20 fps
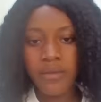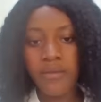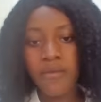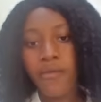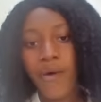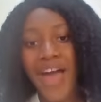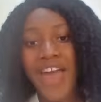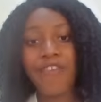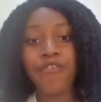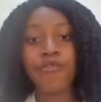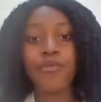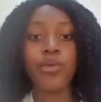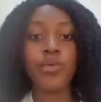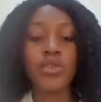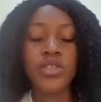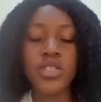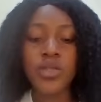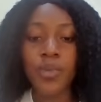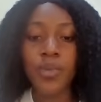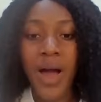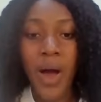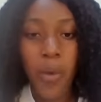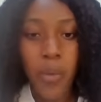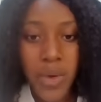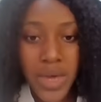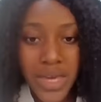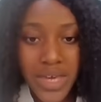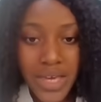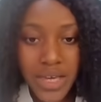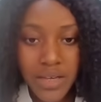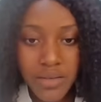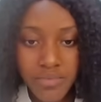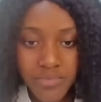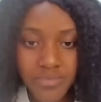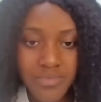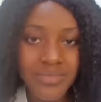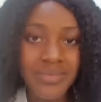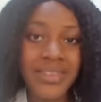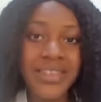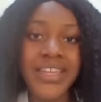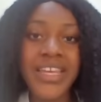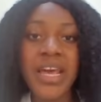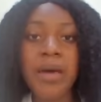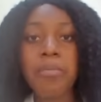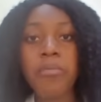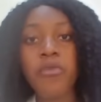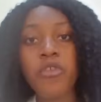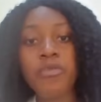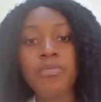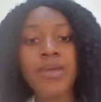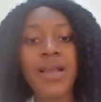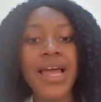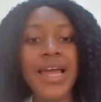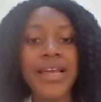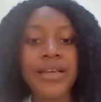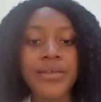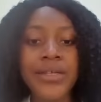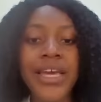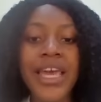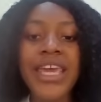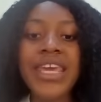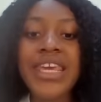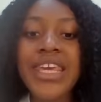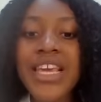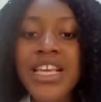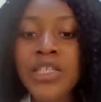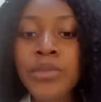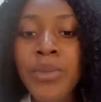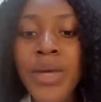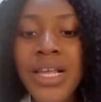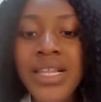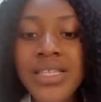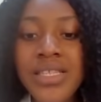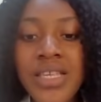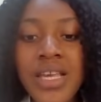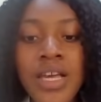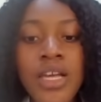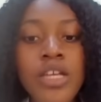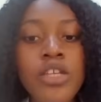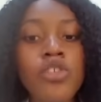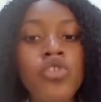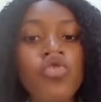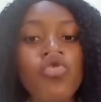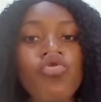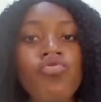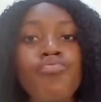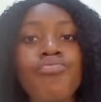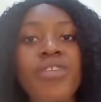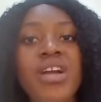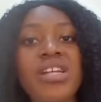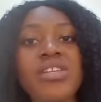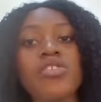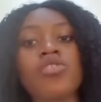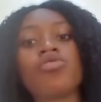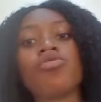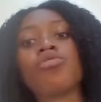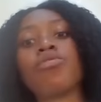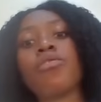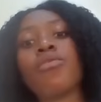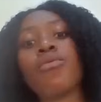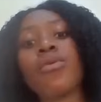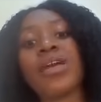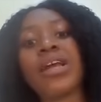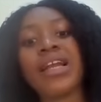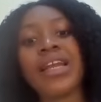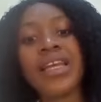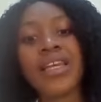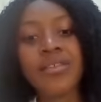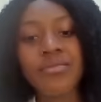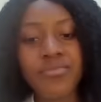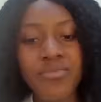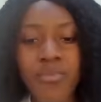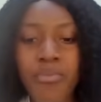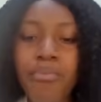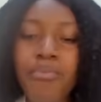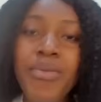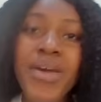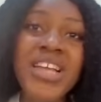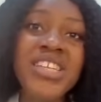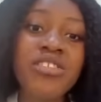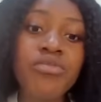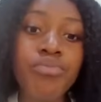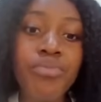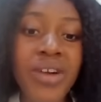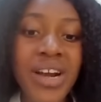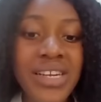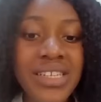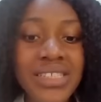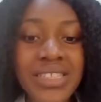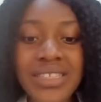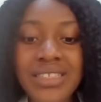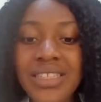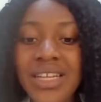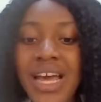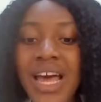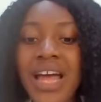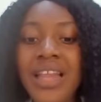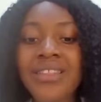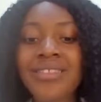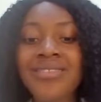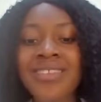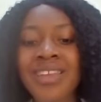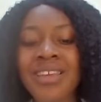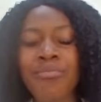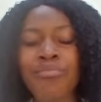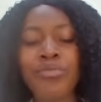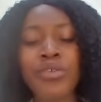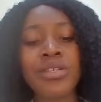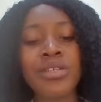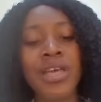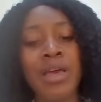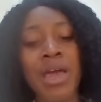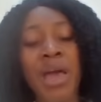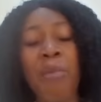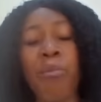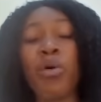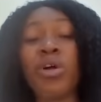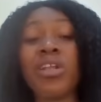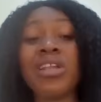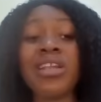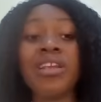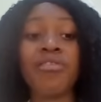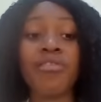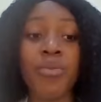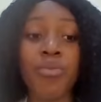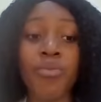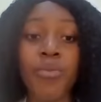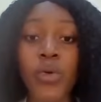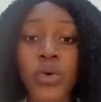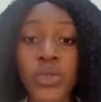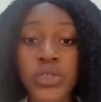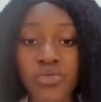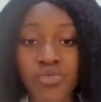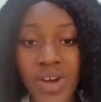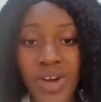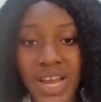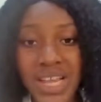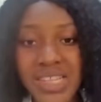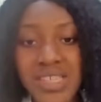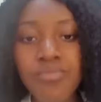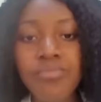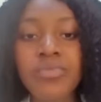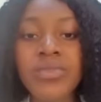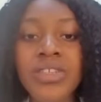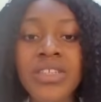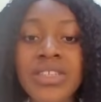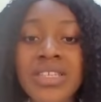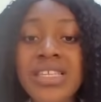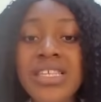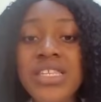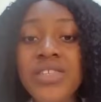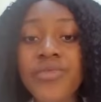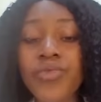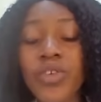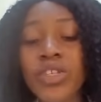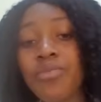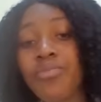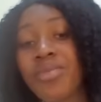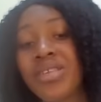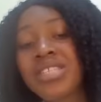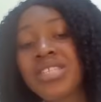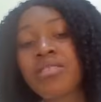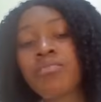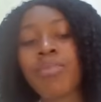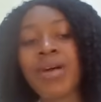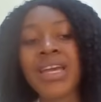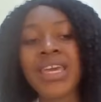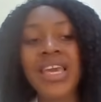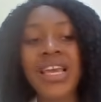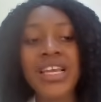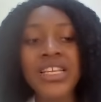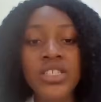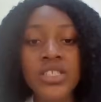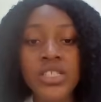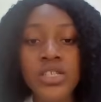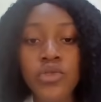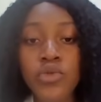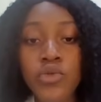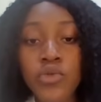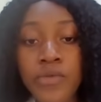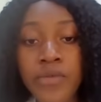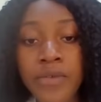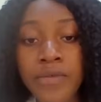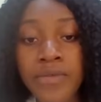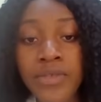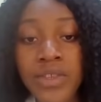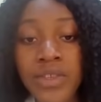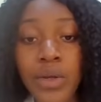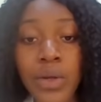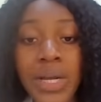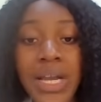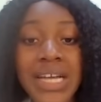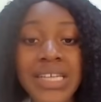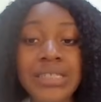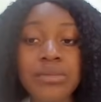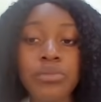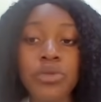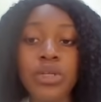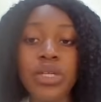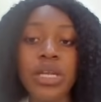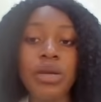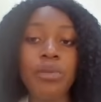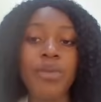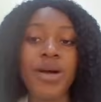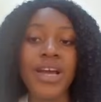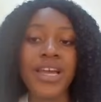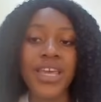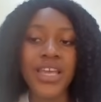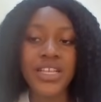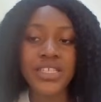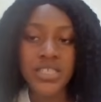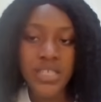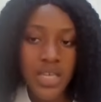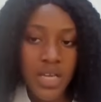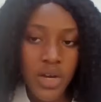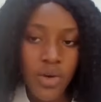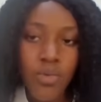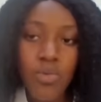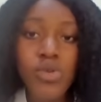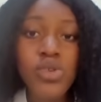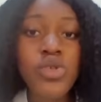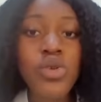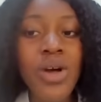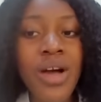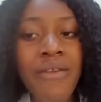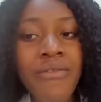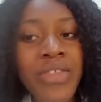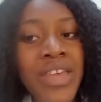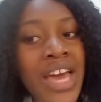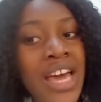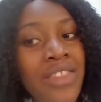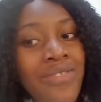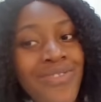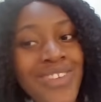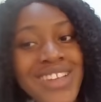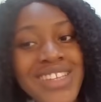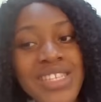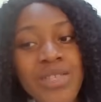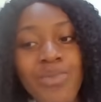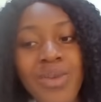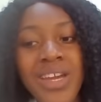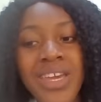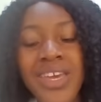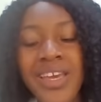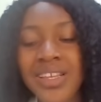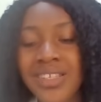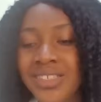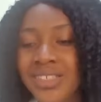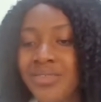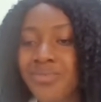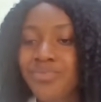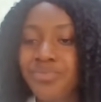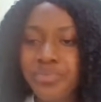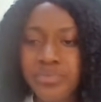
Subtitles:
5 posts per week, DM reply, engagement, 2 brand story weekly, page branding, and monthly reports, right? This is for the basic package, the $250 monthly package. Also have the advanced package.